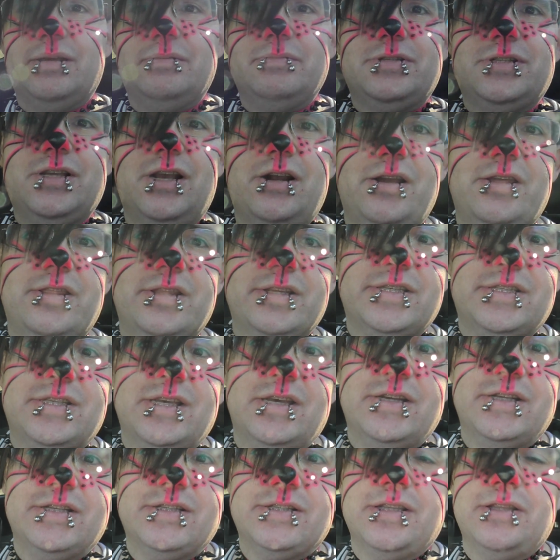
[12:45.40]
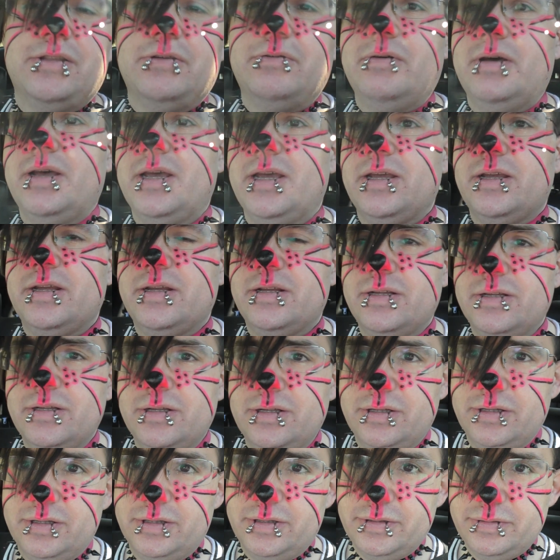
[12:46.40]
I'm sorry the sun is in the
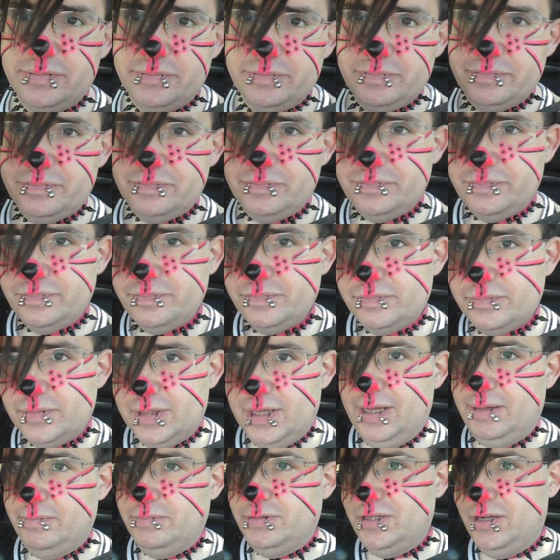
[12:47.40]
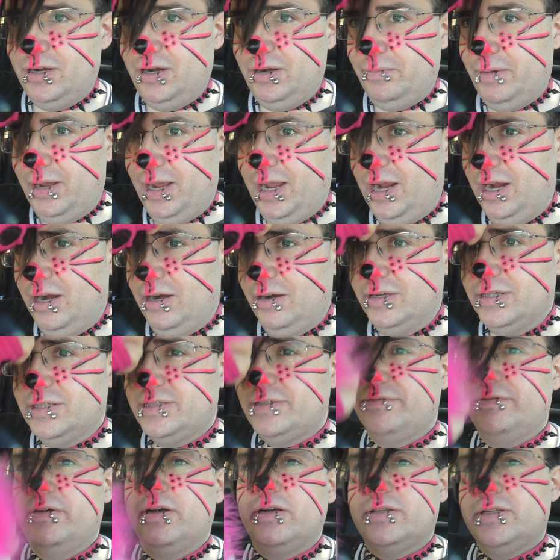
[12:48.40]
way. I'm sorry my hair
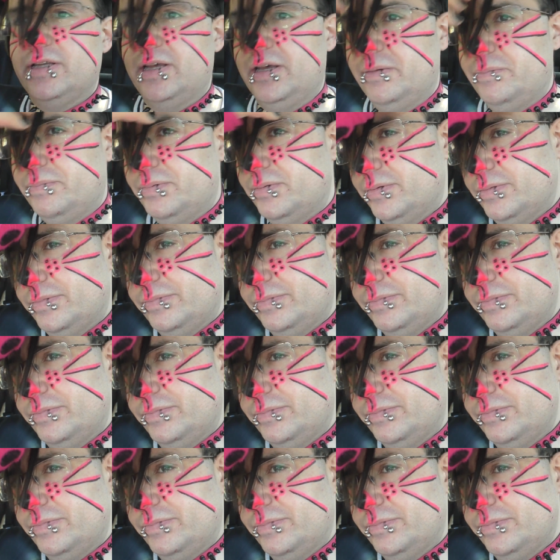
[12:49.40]
is fucked up.